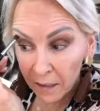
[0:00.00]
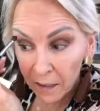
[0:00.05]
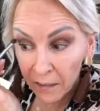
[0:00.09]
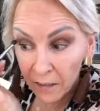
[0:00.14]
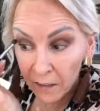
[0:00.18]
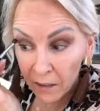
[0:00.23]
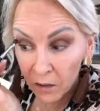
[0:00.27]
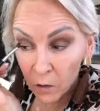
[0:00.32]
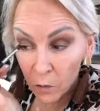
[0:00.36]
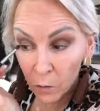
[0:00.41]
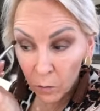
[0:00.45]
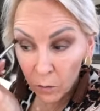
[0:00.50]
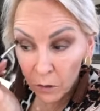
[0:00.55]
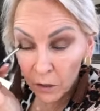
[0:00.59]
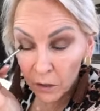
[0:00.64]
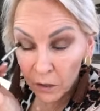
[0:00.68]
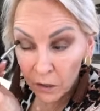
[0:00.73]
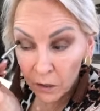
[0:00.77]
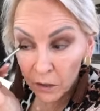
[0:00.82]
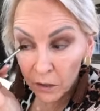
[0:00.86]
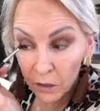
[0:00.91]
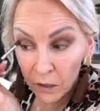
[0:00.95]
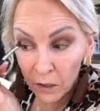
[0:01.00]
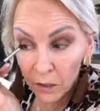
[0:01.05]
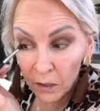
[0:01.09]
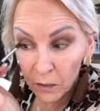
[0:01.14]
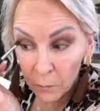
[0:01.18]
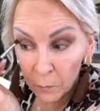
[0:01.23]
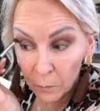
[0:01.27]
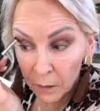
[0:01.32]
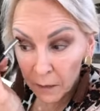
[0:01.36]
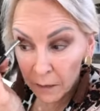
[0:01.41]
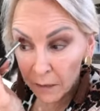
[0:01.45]
in the corner,
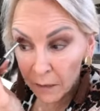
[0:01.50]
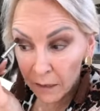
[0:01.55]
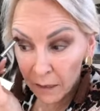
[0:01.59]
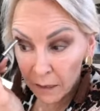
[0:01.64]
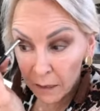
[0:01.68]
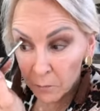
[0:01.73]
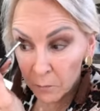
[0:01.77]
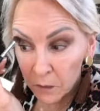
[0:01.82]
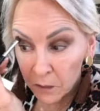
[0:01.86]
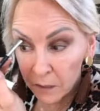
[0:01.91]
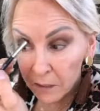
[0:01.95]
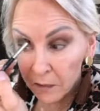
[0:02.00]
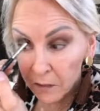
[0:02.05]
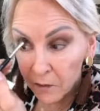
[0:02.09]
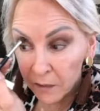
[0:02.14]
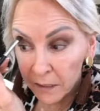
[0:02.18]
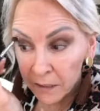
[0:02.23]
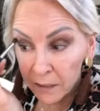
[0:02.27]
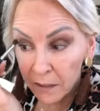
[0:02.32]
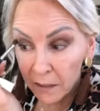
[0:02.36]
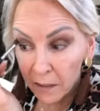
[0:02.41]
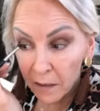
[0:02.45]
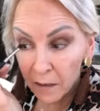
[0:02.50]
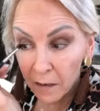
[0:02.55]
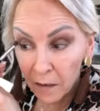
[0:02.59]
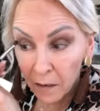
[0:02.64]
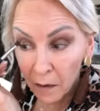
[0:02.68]
but I'm just going to